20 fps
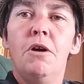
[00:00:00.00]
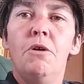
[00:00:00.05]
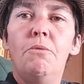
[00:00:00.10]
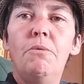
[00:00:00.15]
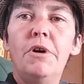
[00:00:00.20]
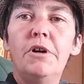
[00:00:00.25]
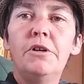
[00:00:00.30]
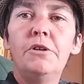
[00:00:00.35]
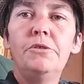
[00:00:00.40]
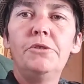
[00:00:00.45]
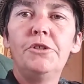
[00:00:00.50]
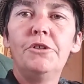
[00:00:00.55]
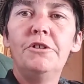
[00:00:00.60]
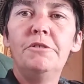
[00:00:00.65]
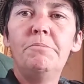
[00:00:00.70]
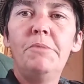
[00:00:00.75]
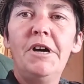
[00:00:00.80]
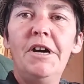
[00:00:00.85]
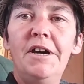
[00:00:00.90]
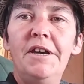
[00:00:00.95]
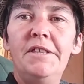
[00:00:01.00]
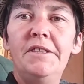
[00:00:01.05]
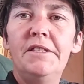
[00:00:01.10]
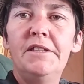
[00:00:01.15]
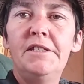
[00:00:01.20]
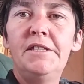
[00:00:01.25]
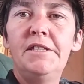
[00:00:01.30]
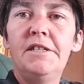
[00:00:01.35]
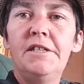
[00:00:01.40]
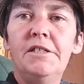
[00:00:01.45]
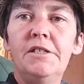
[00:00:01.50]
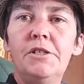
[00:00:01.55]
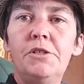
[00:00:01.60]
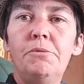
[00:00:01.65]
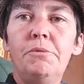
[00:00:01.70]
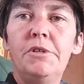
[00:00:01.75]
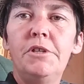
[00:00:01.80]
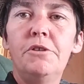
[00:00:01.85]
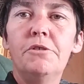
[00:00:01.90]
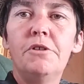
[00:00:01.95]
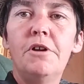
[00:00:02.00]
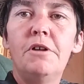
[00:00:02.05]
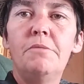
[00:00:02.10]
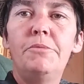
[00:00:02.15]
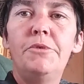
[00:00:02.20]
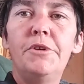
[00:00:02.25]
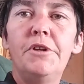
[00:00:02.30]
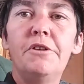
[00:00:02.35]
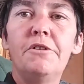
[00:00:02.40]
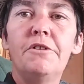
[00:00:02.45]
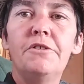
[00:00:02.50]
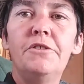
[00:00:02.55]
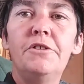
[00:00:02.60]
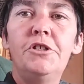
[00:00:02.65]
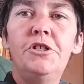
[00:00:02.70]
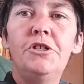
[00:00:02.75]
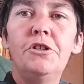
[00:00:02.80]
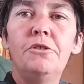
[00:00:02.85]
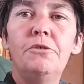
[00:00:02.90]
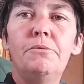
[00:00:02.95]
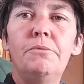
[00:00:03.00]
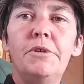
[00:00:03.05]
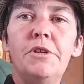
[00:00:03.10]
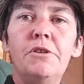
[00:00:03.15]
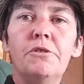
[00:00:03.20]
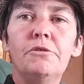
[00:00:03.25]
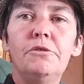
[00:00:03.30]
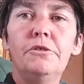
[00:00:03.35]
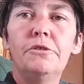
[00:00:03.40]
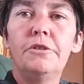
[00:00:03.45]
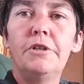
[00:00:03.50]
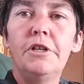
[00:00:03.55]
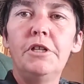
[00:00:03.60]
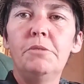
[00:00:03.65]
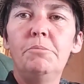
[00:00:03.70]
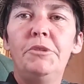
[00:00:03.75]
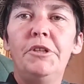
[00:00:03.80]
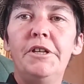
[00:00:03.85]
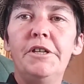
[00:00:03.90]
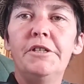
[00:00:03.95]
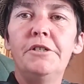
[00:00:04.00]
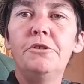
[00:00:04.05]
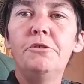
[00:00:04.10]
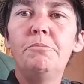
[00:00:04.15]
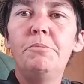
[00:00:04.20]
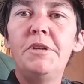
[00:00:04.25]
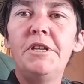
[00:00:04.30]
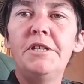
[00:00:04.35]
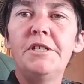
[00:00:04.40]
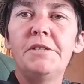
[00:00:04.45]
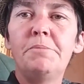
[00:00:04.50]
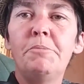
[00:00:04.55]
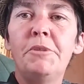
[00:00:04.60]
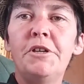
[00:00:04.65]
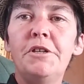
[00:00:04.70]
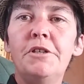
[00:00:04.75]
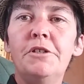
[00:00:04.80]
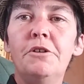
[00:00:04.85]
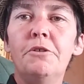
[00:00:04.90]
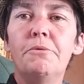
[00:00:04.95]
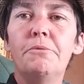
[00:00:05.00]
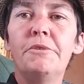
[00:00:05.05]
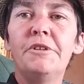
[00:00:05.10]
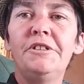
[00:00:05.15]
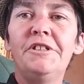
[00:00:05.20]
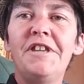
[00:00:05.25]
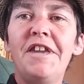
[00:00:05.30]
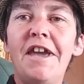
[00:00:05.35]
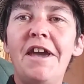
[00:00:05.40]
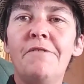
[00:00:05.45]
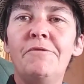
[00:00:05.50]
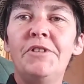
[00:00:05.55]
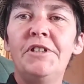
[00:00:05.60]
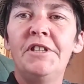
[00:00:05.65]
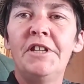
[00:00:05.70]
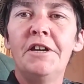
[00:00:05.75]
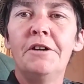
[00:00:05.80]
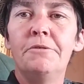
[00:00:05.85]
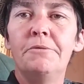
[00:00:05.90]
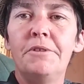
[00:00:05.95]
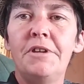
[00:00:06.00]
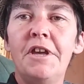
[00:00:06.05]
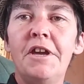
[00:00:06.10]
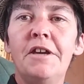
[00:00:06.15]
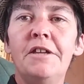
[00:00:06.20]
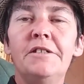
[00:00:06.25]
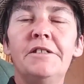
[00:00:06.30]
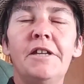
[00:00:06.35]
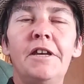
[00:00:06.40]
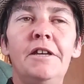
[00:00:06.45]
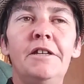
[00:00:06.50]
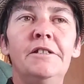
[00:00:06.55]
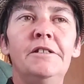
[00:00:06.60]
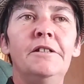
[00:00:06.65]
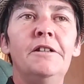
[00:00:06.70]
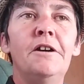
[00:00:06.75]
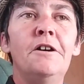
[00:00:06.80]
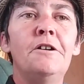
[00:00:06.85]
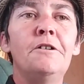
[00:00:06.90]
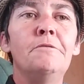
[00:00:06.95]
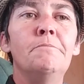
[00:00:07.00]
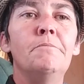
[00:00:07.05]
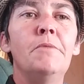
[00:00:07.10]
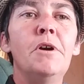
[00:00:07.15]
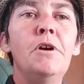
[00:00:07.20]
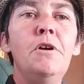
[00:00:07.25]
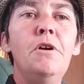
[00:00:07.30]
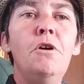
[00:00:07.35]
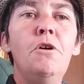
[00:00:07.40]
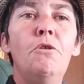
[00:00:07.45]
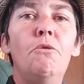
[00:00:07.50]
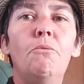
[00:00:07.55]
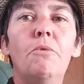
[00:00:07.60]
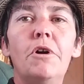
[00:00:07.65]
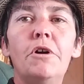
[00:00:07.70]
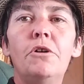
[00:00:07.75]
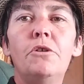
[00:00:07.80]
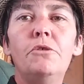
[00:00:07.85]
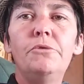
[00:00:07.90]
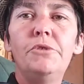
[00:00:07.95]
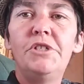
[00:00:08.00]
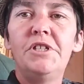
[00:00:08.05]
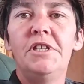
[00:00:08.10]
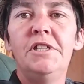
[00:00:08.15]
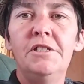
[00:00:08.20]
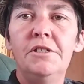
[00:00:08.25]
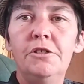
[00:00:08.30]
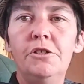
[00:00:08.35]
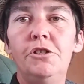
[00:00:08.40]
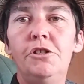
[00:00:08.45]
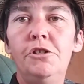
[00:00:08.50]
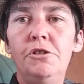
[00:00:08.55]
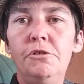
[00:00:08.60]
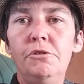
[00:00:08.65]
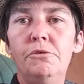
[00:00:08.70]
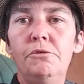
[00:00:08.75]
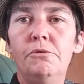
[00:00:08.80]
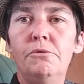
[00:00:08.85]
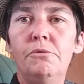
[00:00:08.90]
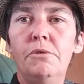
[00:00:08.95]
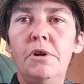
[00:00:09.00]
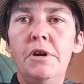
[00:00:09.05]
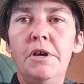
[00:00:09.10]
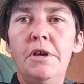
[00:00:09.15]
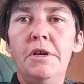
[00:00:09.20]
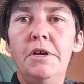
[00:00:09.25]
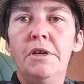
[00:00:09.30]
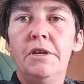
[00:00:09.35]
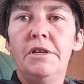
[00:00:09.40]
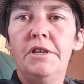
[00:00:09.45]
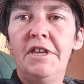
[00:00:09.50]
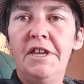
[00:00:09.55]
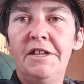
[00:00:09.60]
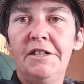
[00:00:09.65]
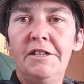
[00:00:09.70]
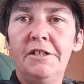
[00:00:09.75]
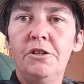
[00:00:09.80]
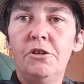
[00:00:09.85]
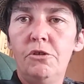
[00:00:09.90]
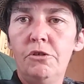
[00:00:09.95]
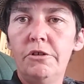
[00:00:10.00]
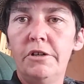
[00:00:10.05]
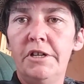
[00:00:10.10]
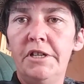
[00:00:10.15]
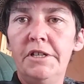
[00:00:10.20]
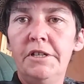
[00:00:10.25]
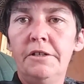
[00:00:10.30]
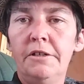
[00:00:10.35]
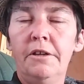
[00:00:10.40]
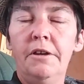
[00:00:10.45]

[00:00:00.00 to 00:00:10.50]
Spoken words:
what goes on behind the scenes when you're not putting on the show, when you're learning to play a new piece but you don't really have it down yet, and what goes into getting good.